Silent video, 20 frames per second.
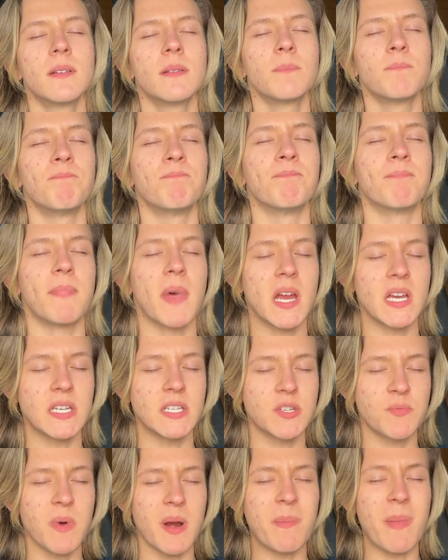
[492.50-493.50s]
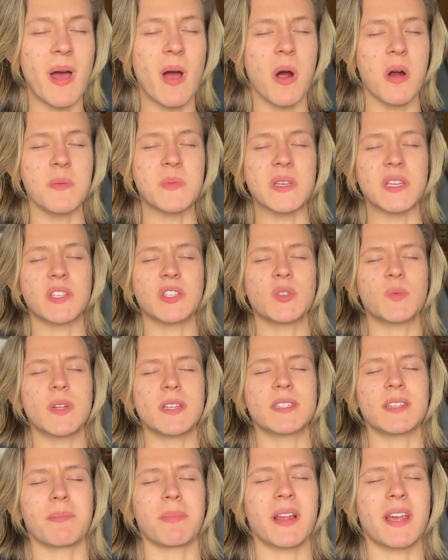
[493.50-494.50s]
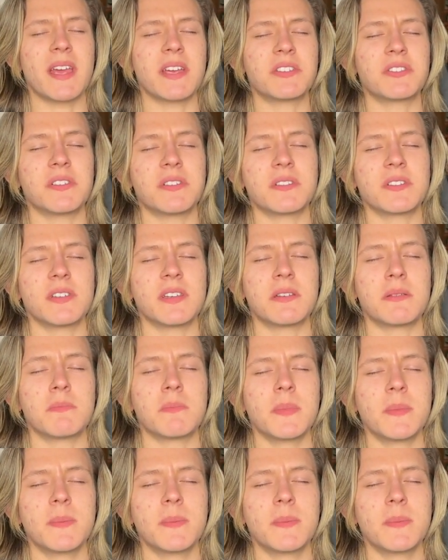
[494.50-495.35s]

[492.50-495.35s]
I spread my arms in sweet supplication to him.